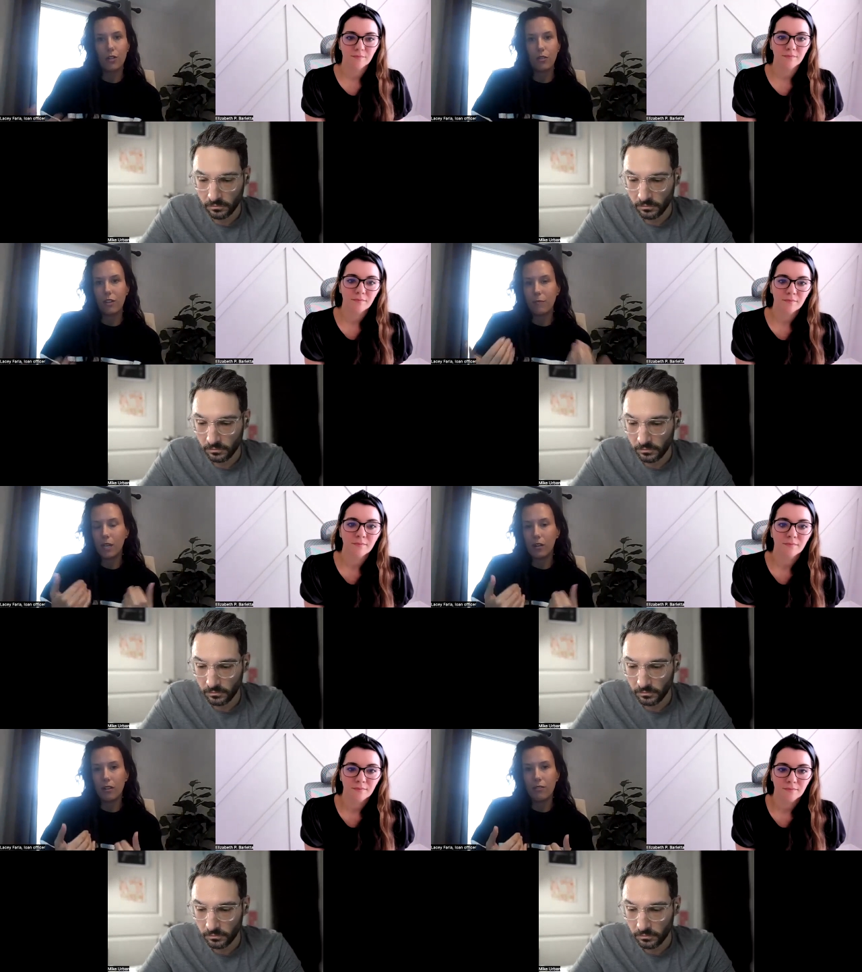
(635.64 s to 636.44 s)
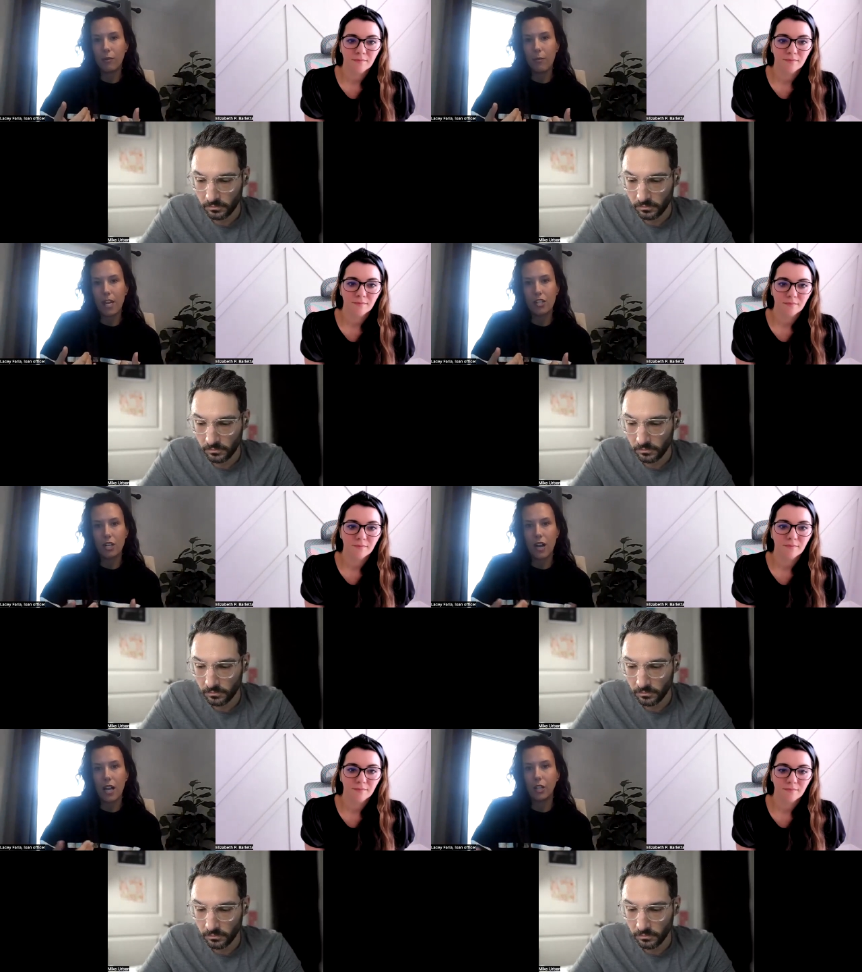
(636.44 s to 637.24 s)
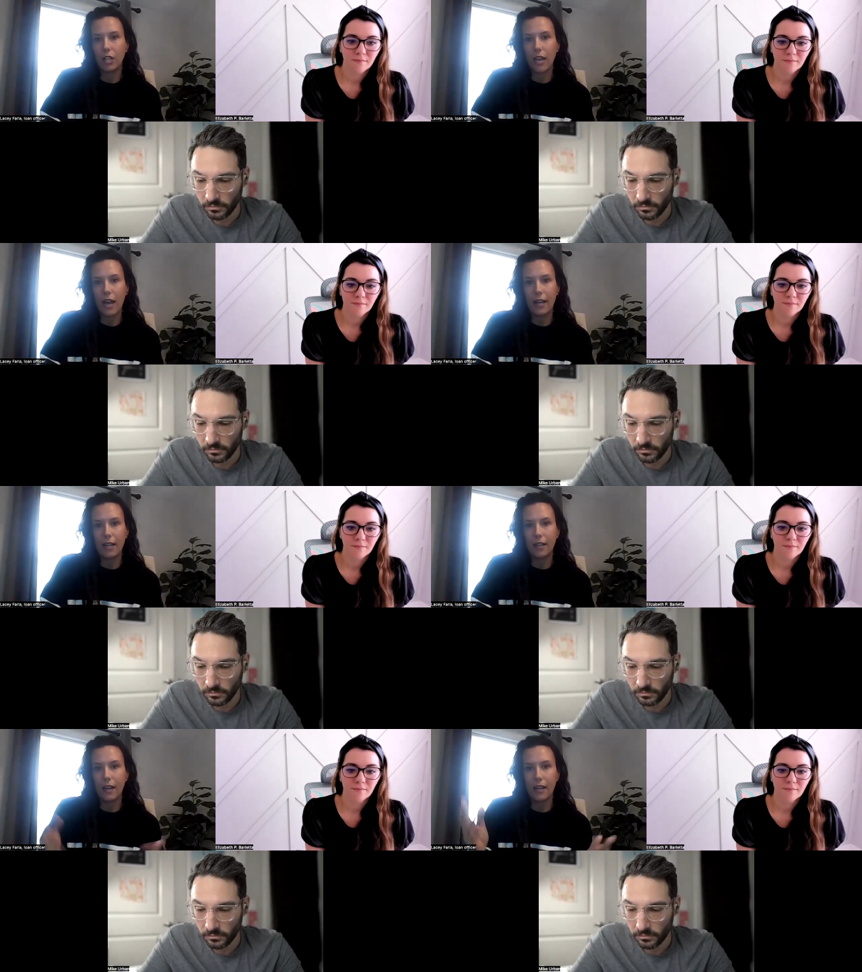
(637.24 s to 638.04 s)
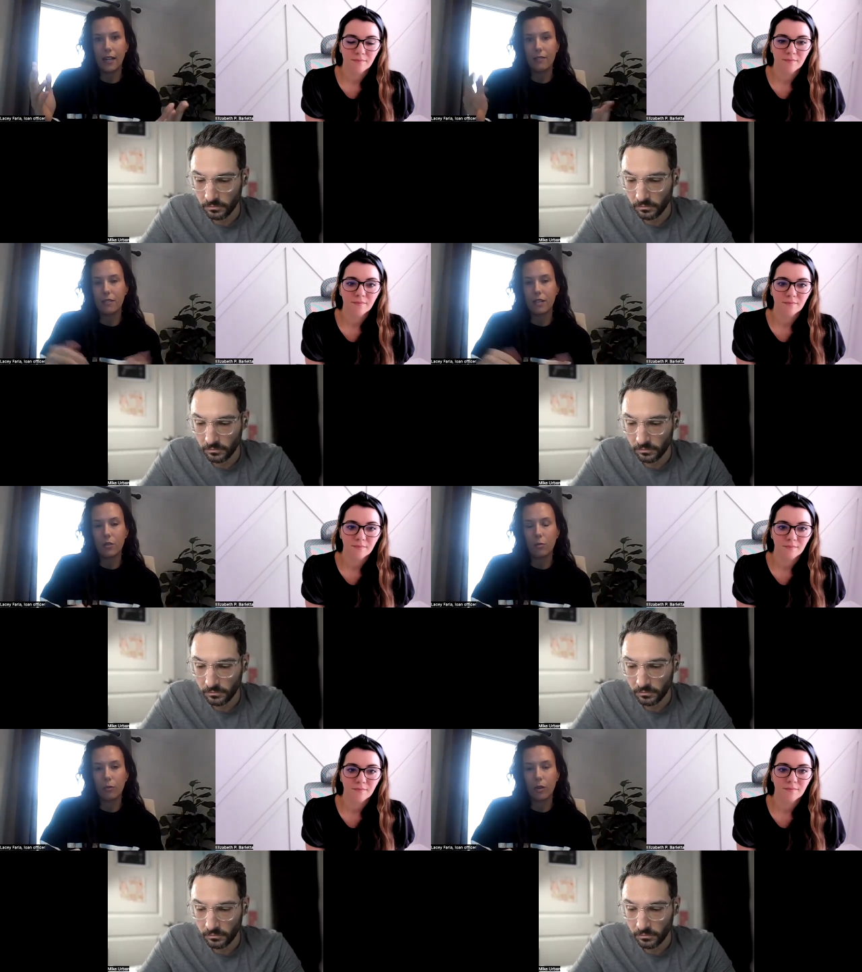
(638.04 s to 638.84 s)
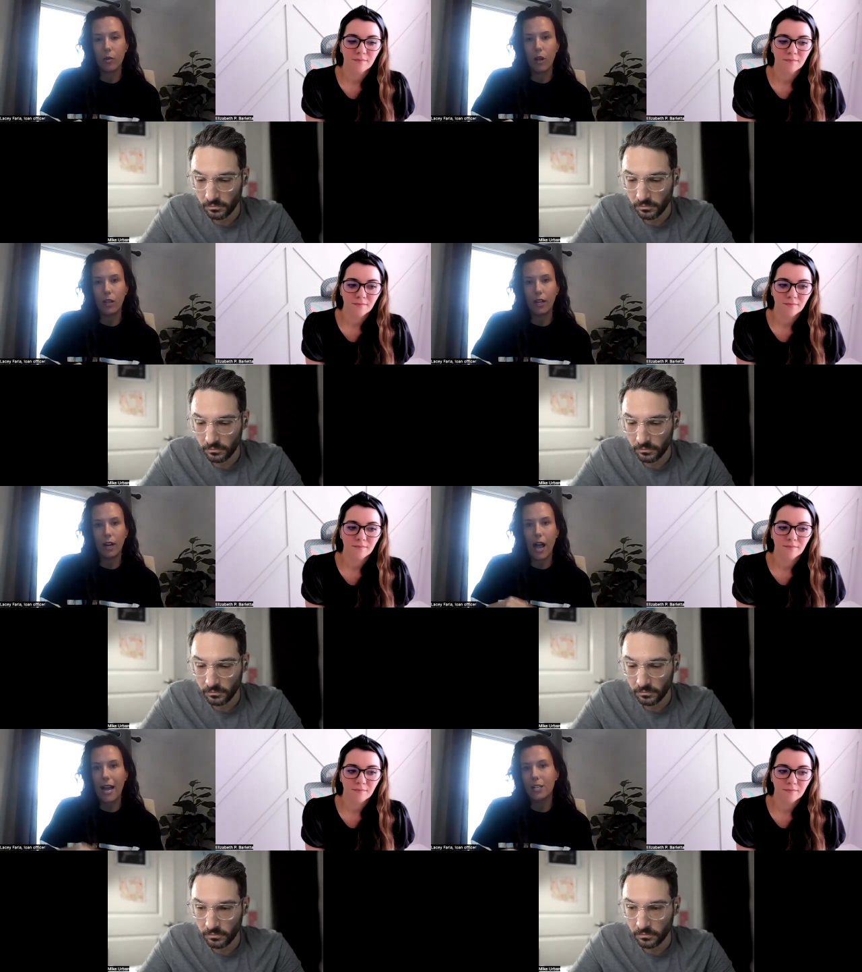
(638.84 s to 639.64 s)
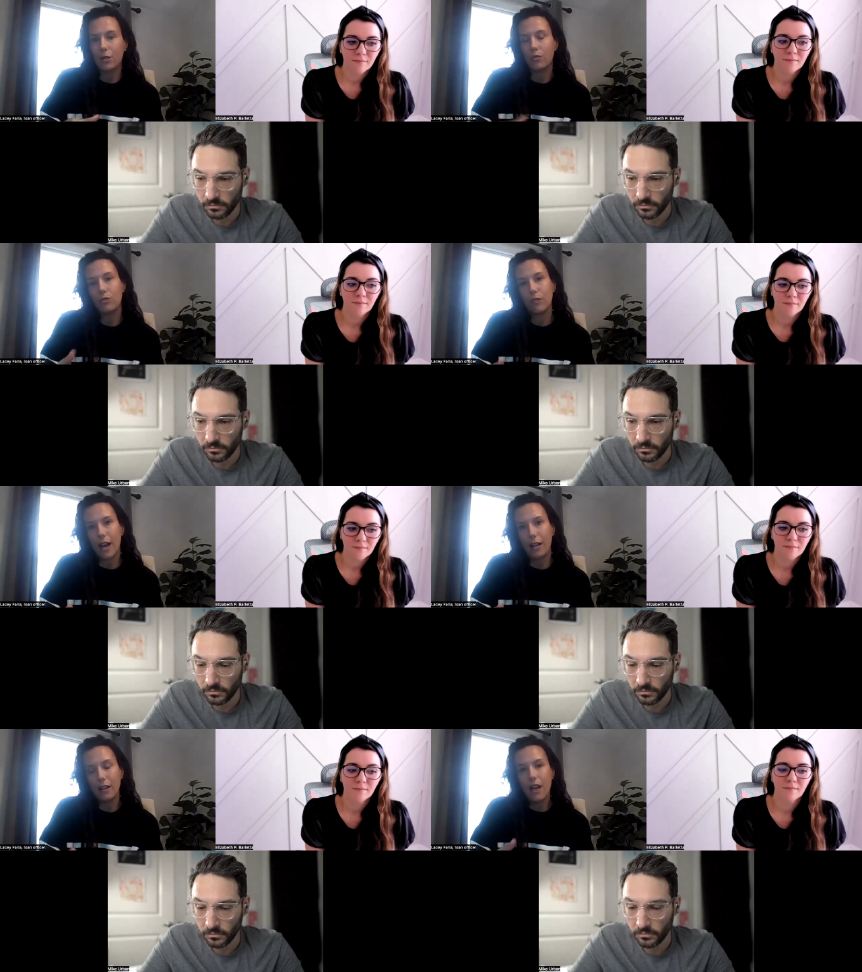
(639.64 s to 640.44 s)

Speaker 1: where you give me your information, I look at it, and I send you a pre-qual letter. I don't do that.